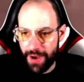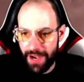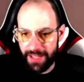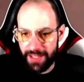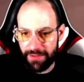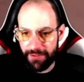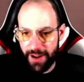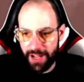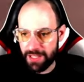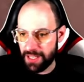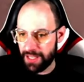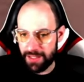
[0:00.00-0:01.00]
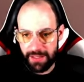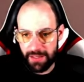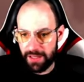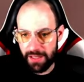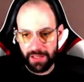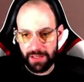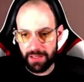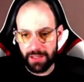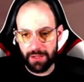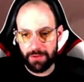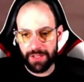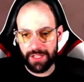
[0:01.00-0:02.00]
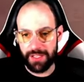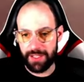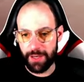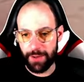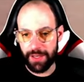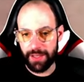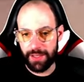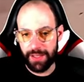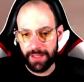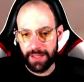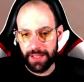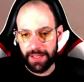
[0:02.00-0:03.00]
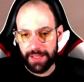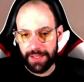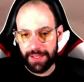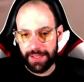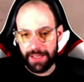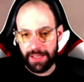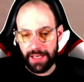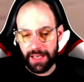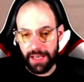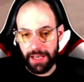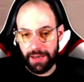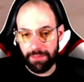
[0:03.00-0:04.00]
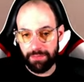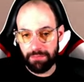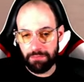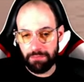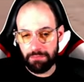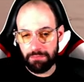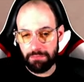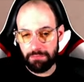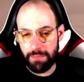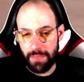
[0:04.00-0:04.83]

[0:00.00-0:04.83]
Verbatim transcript: bad the friends list. It's so necessary. Um,